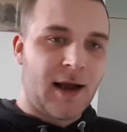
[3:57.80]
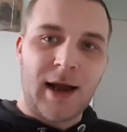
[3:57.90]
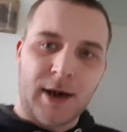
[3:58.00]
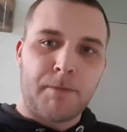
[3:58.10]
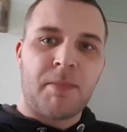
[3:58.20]

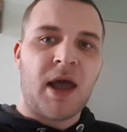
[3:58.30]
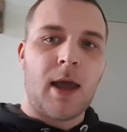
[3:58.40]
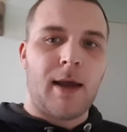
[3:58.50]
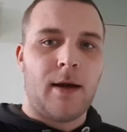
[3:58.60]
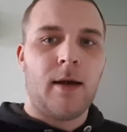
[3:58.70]
and a
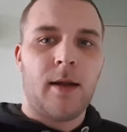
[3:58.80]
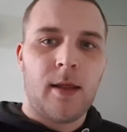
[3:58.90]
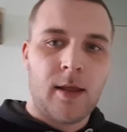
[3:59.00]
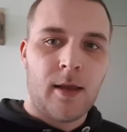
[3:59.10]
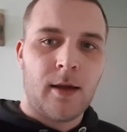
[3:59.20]
pen.
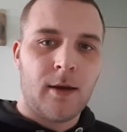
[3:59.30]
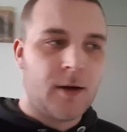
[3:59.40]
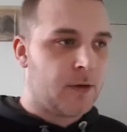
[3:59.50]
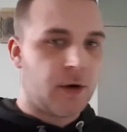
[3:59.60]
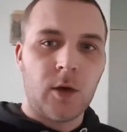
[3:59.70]
No